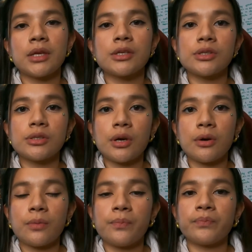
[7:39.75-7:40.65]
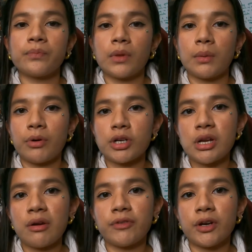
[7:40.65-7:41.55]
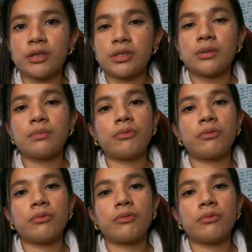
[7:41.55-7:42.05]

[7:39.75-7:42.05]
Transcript: So brush out first,